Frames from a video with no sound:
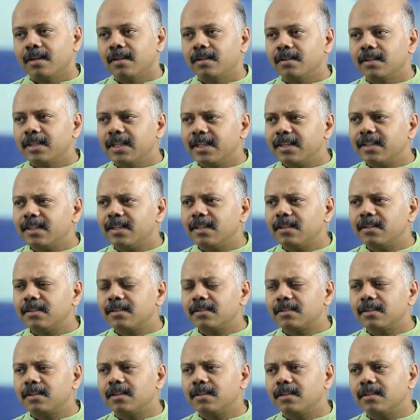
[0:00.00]
There
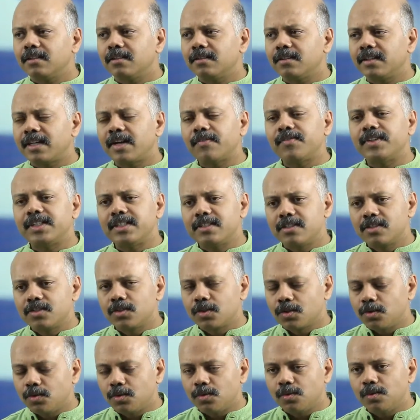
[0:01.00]
are revered
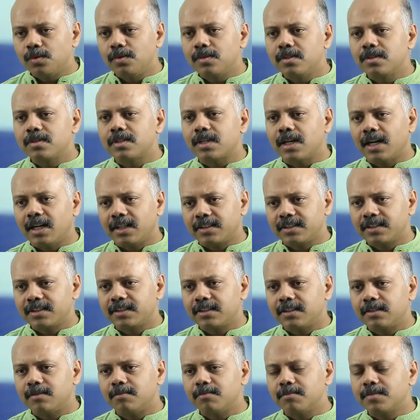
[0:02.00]
schools,
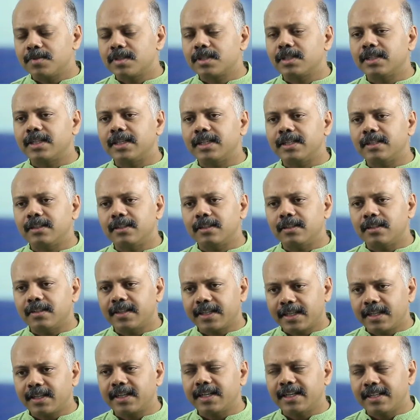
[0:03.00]
ashrams, and
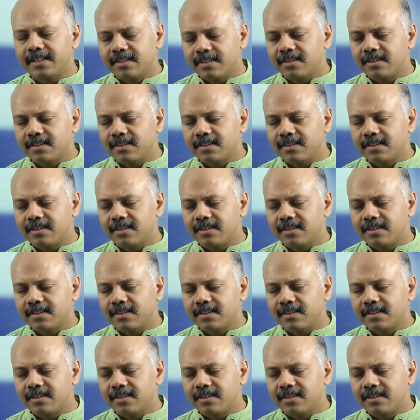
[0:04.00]
recognized